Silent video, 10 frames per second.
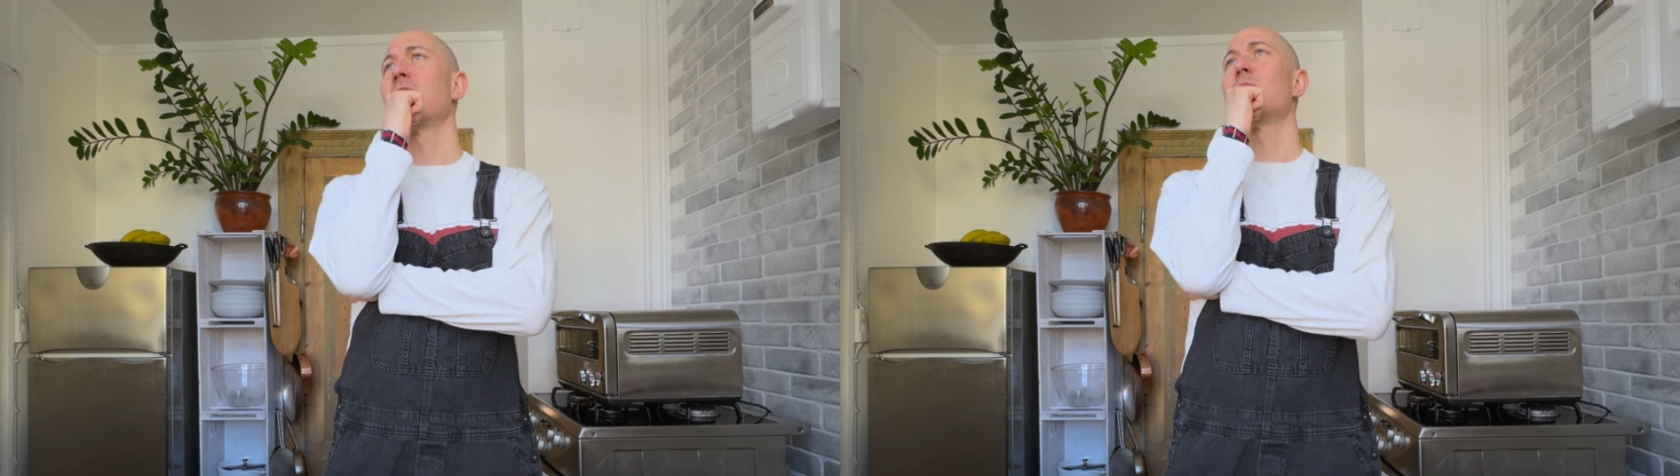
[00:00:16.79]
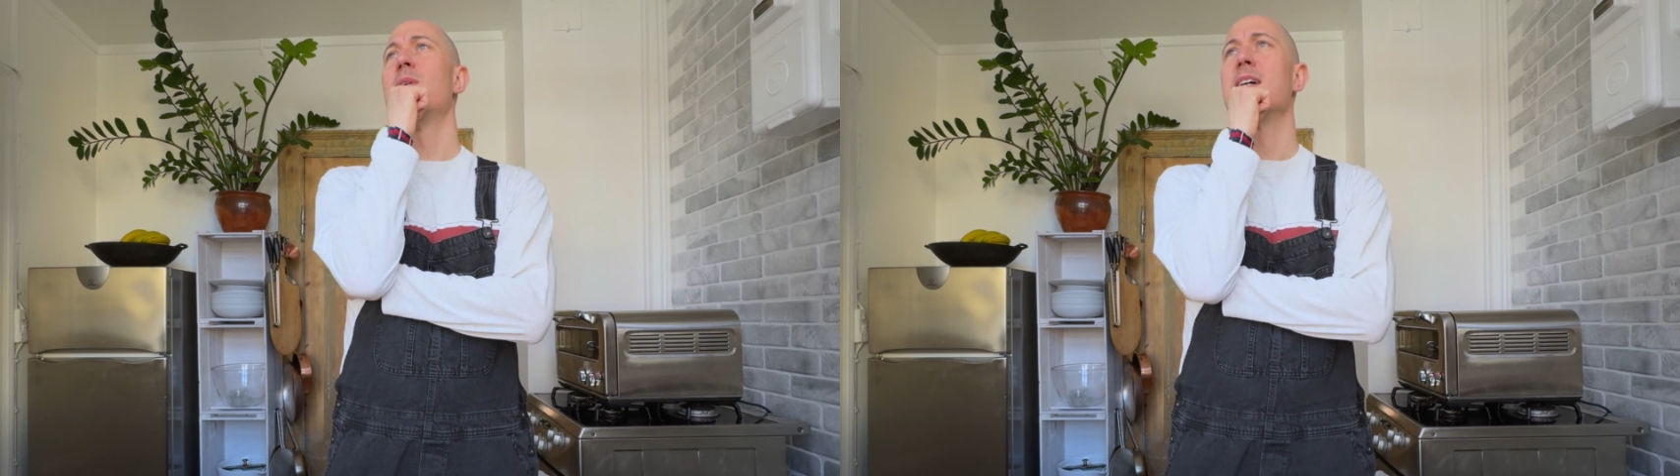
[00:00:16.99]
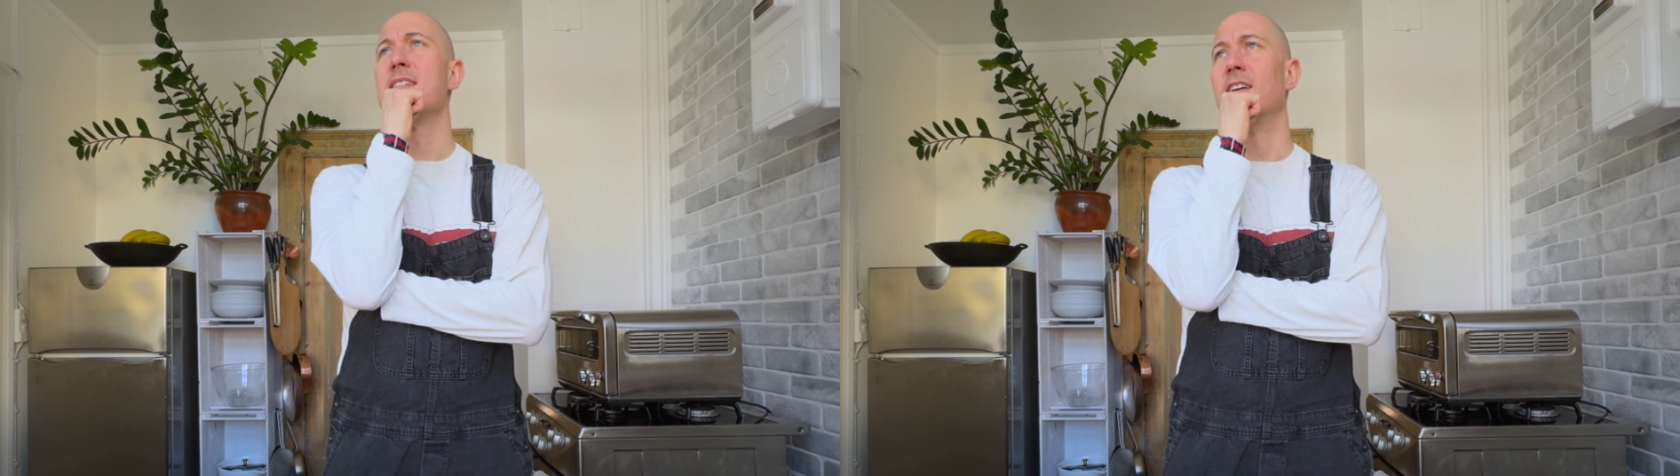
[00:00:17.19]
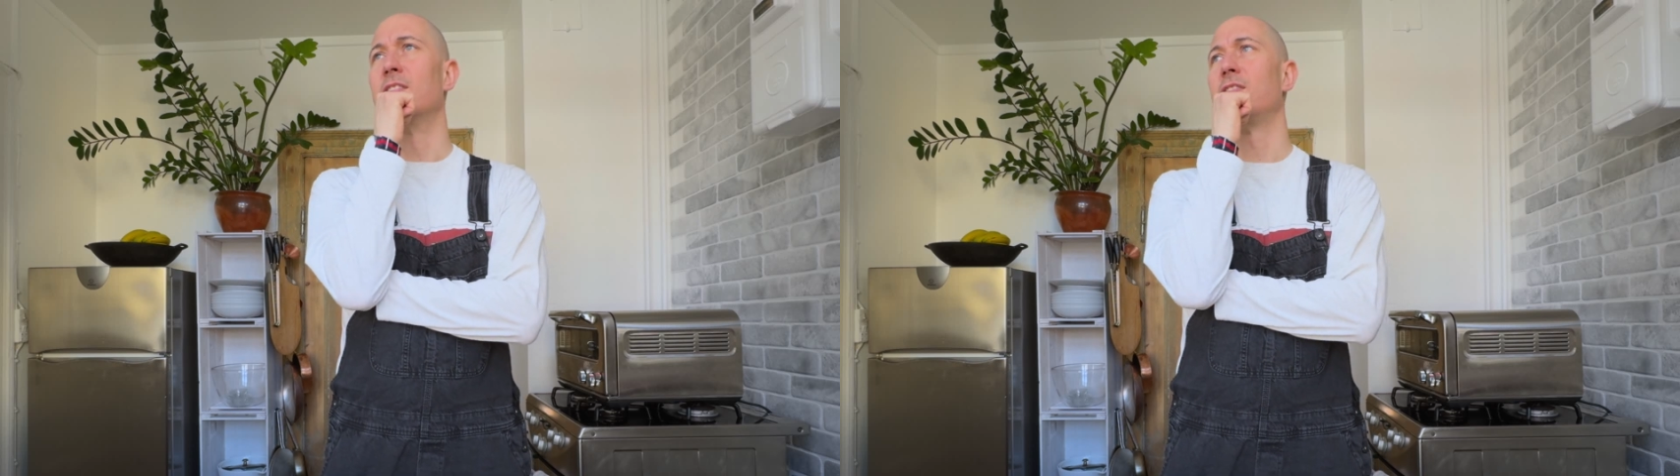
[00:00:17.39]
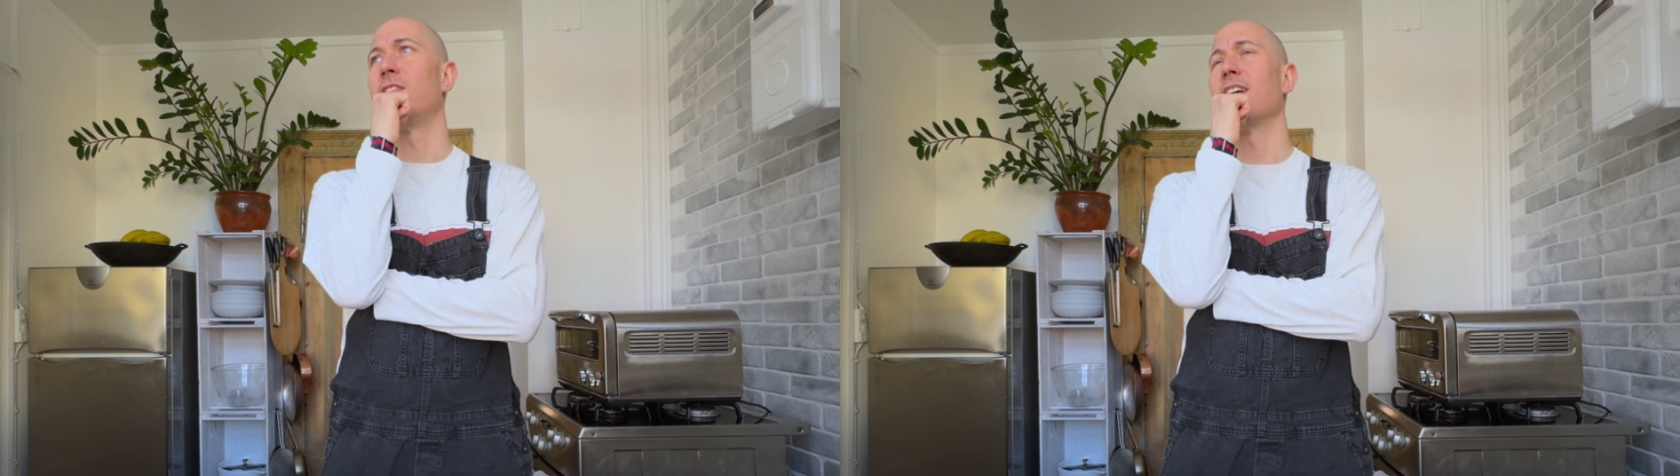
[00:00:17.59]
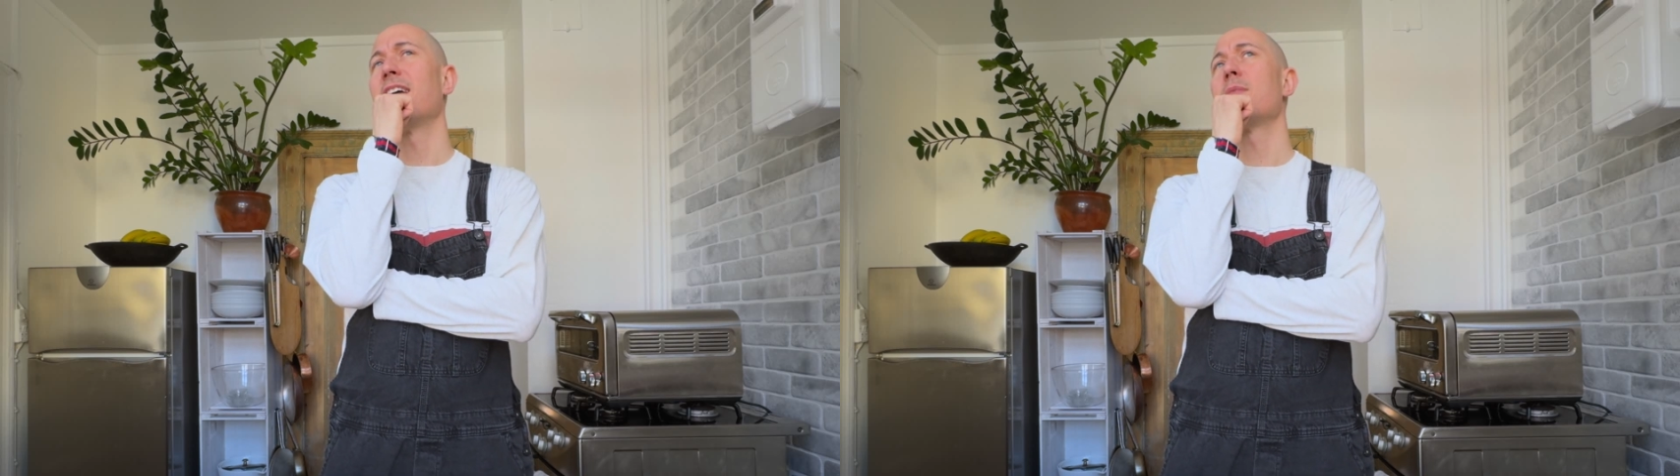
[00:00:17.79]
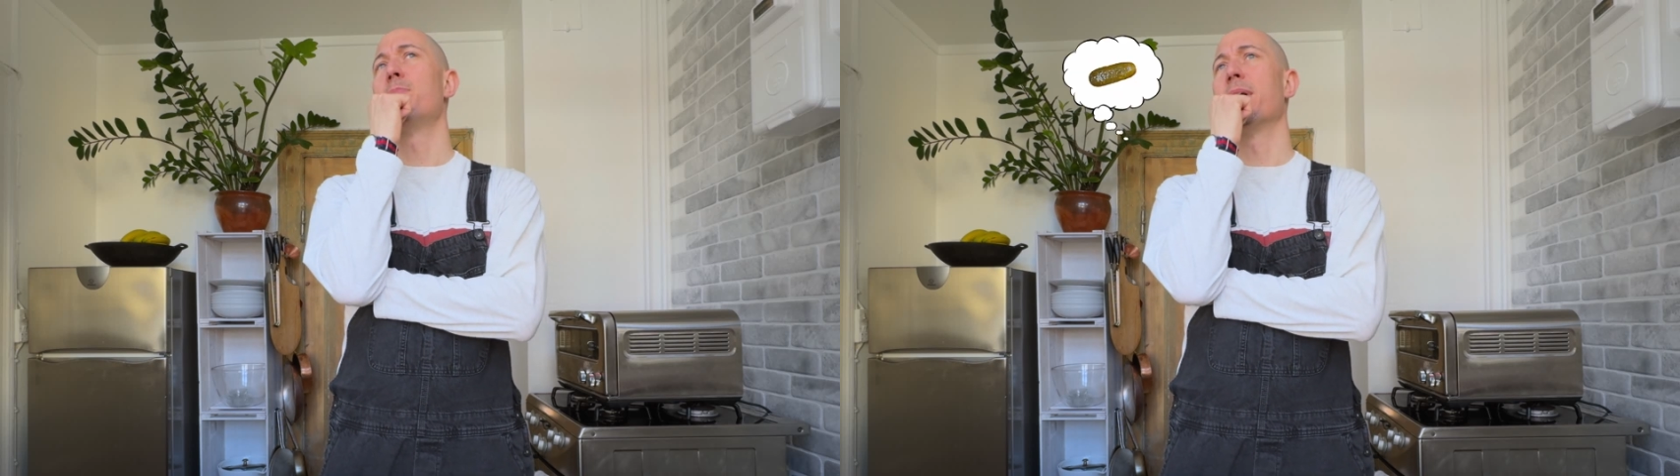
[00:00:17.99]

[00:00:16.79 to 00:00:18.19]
to myself, I like